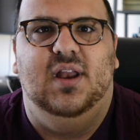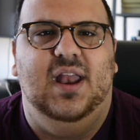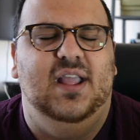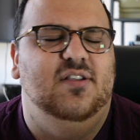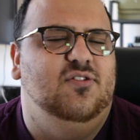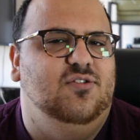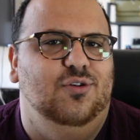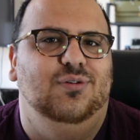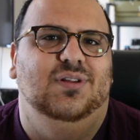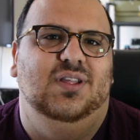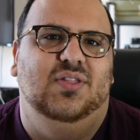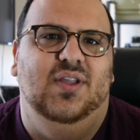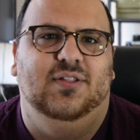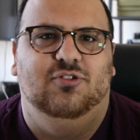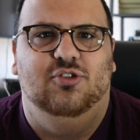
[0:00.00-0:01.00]
And I certainly
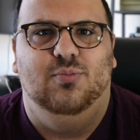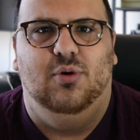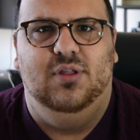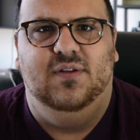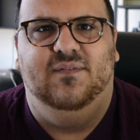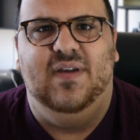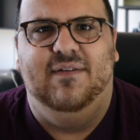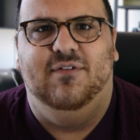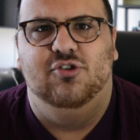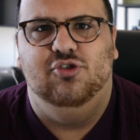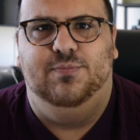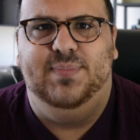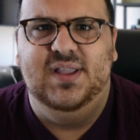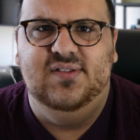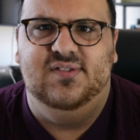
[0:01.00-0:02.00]
think there's more than
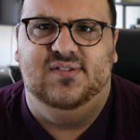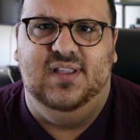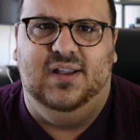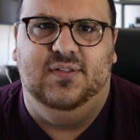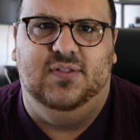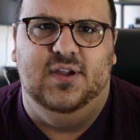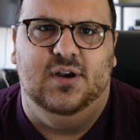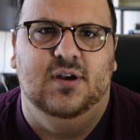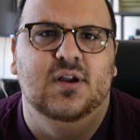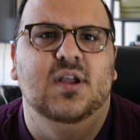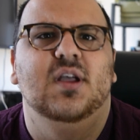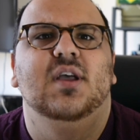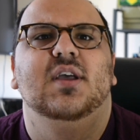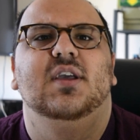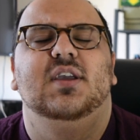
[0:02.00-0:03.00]
500 pieces out there.
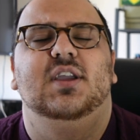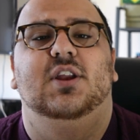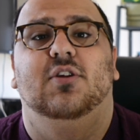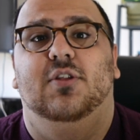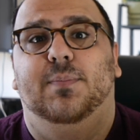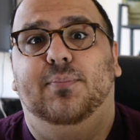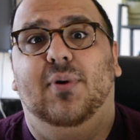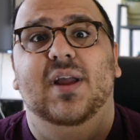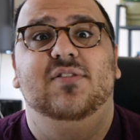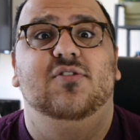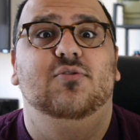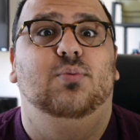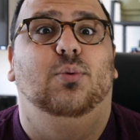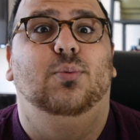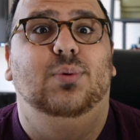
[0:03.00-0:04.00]
The
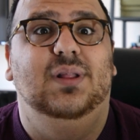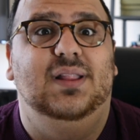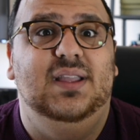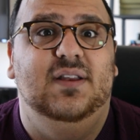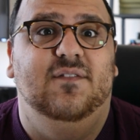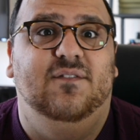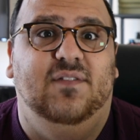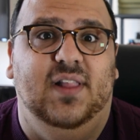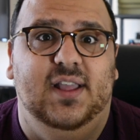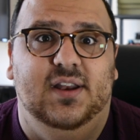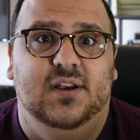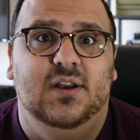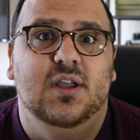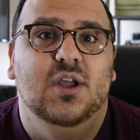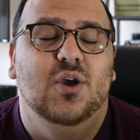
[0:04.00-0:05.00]
prices were really
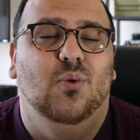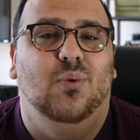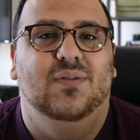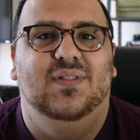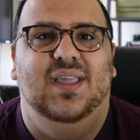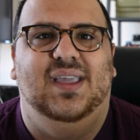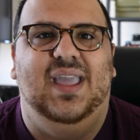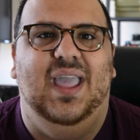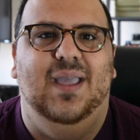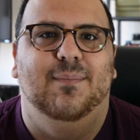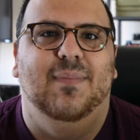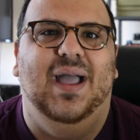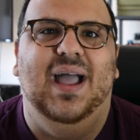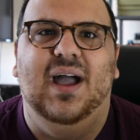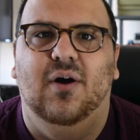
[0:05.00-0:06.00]
inflated when they
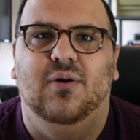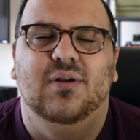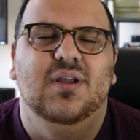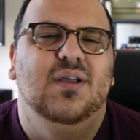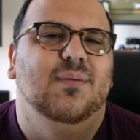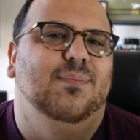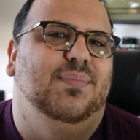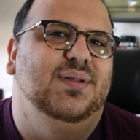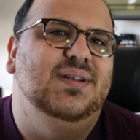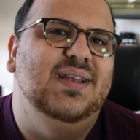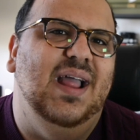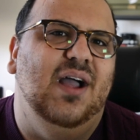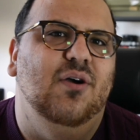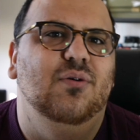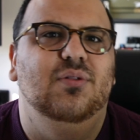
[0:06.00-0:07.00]
came out, but
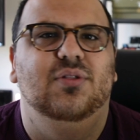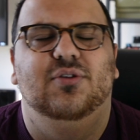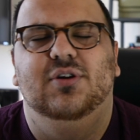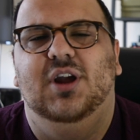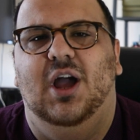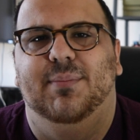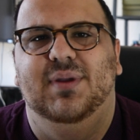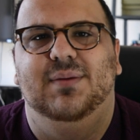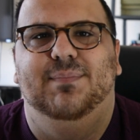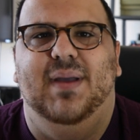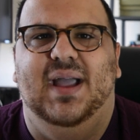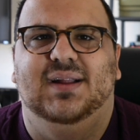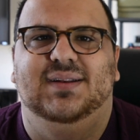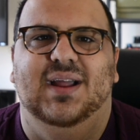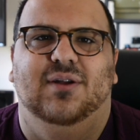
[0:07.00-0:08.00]
now they're coming
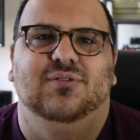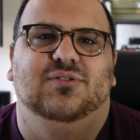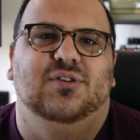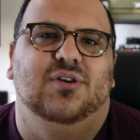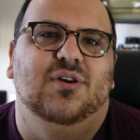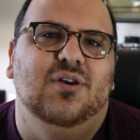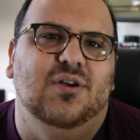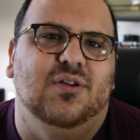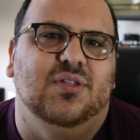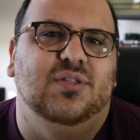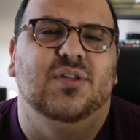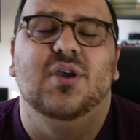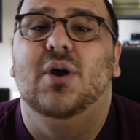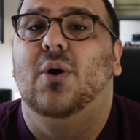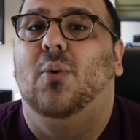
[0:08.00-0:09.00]
back down to earth.
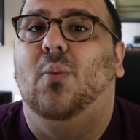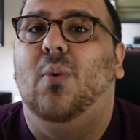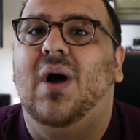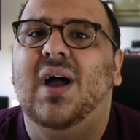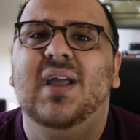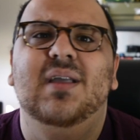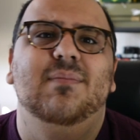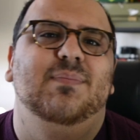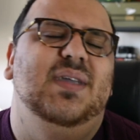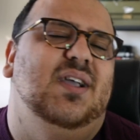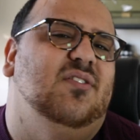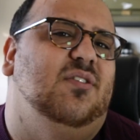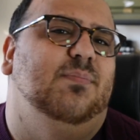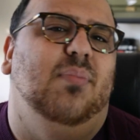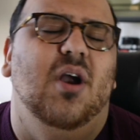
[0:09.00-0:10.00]
Why?
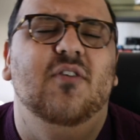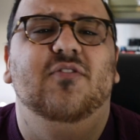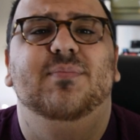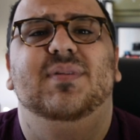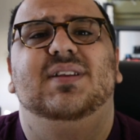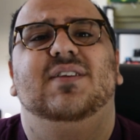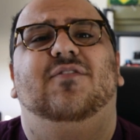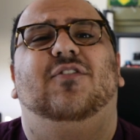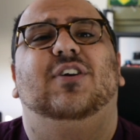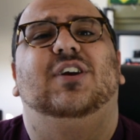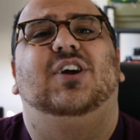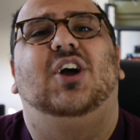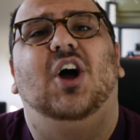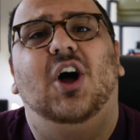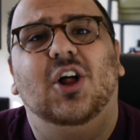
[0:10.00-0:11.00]
Because apart from a
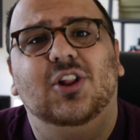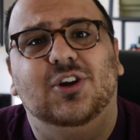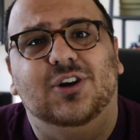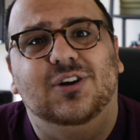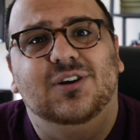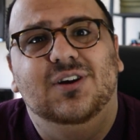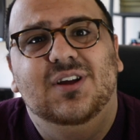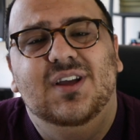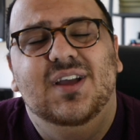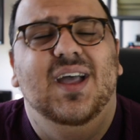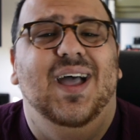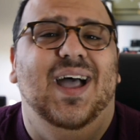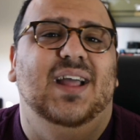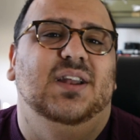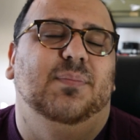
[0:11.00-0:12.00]
different color,
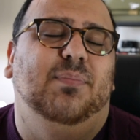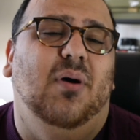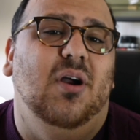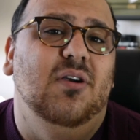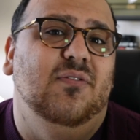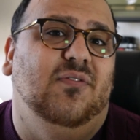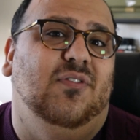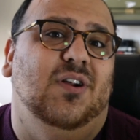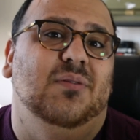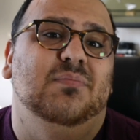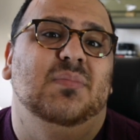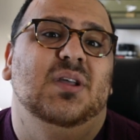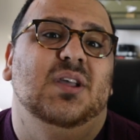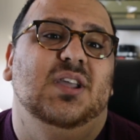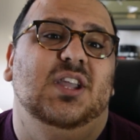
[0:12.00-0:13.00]
and apart
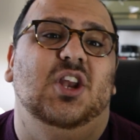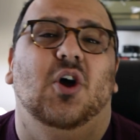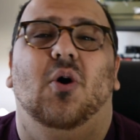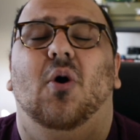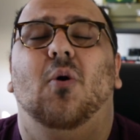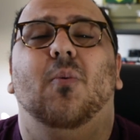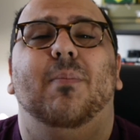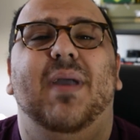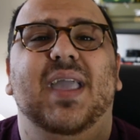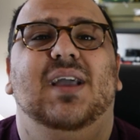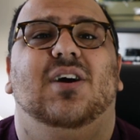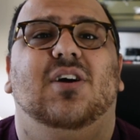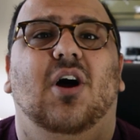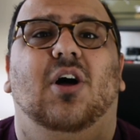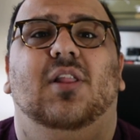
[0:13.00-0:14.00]
from, Omega
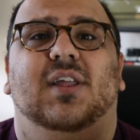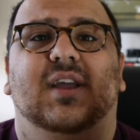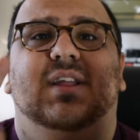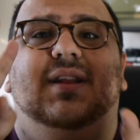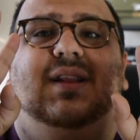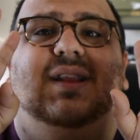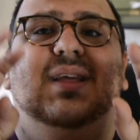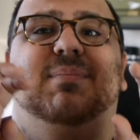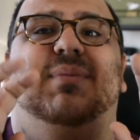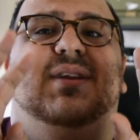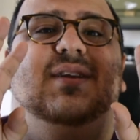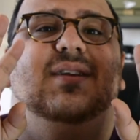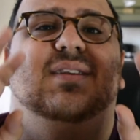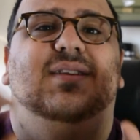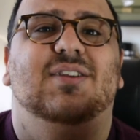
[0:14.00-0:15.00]
calling it
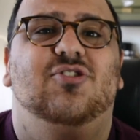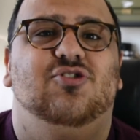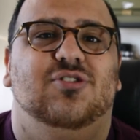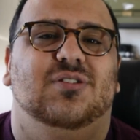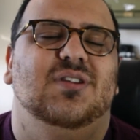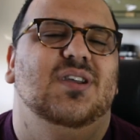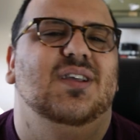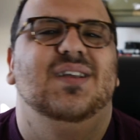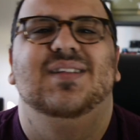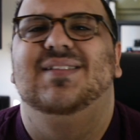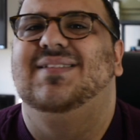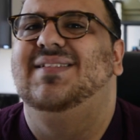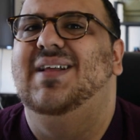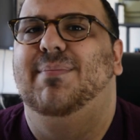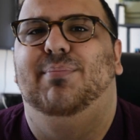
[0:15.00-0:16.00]
limited edition,
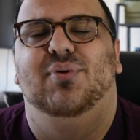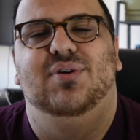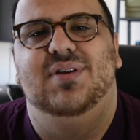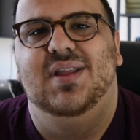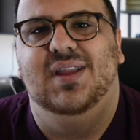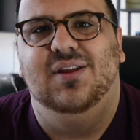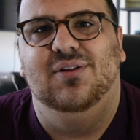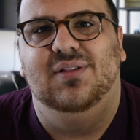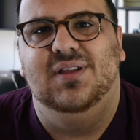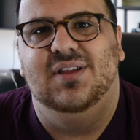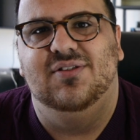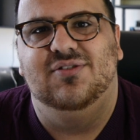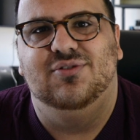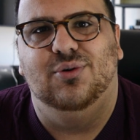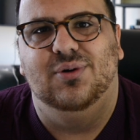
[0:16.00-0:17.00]
it's not particularly
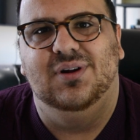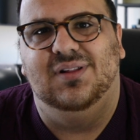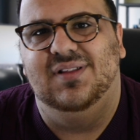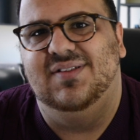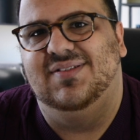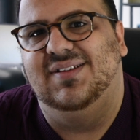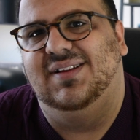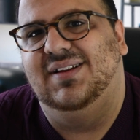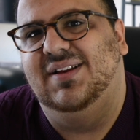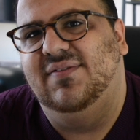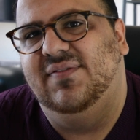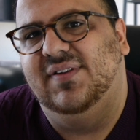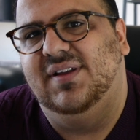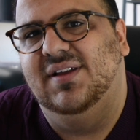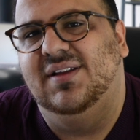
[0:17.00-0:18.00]
historically
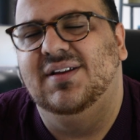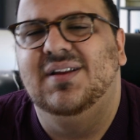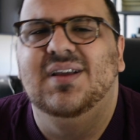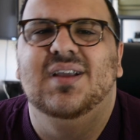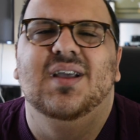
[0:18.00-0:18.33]
significant.